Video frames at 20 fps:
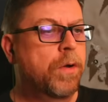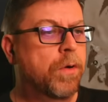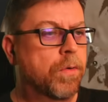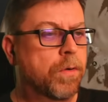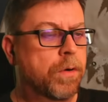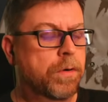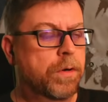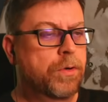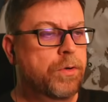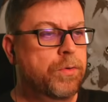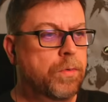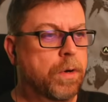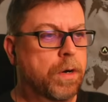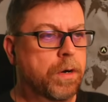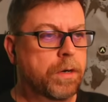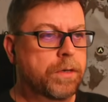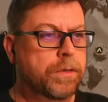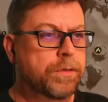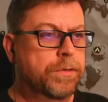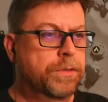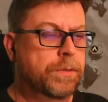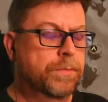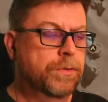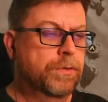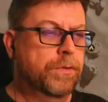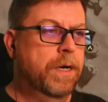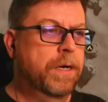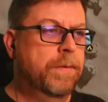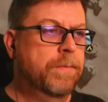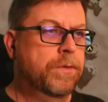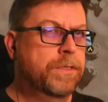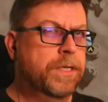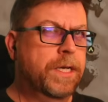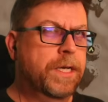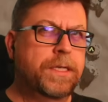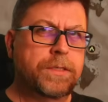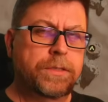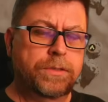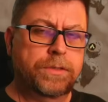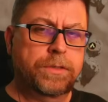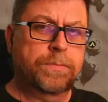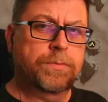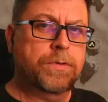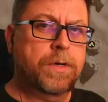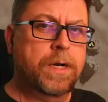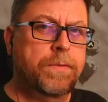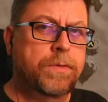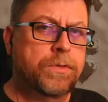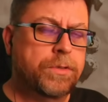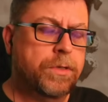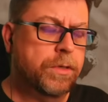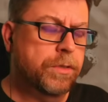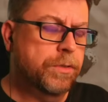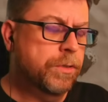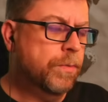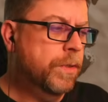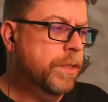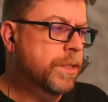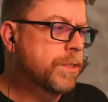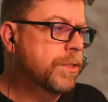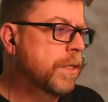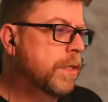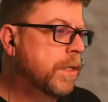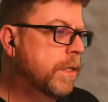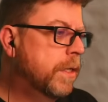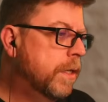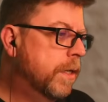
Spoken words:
or who are subscribers, I guess it's subscribers on Twitch,